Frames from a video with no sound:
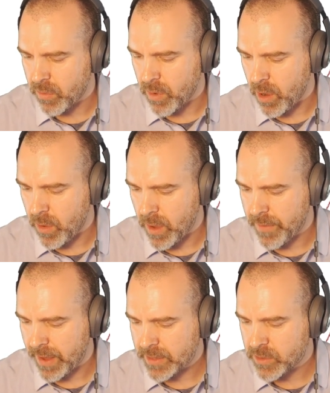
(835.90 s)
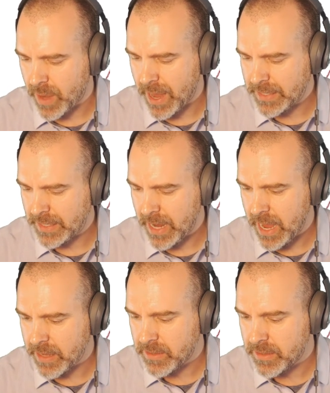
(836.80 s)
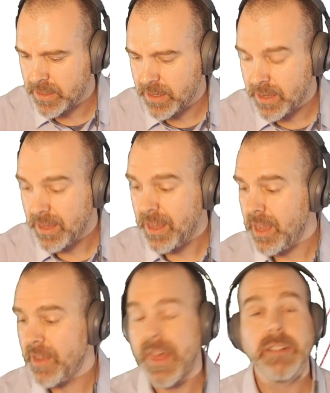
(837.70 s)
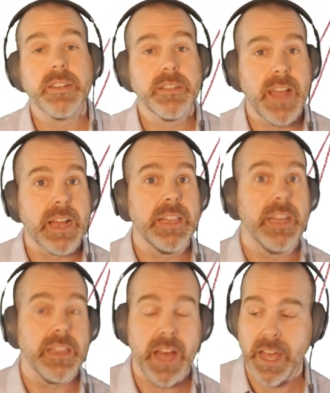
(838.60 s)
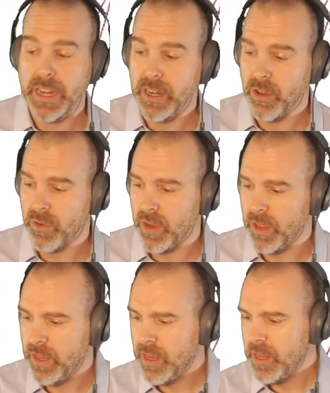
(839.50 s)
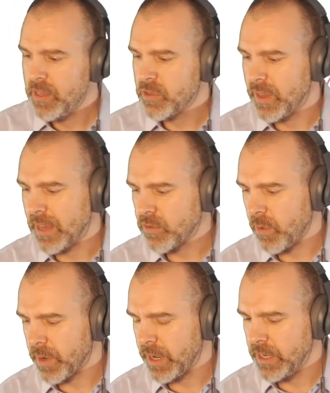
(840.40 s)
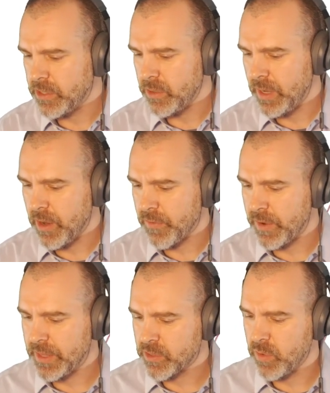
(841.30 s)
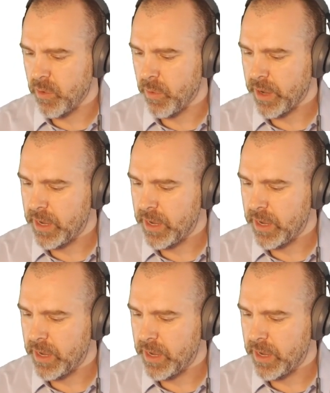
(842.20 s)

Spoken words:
rho of xy ds, and that's exactly a line integral. So that's what we're going to do here for this one. We're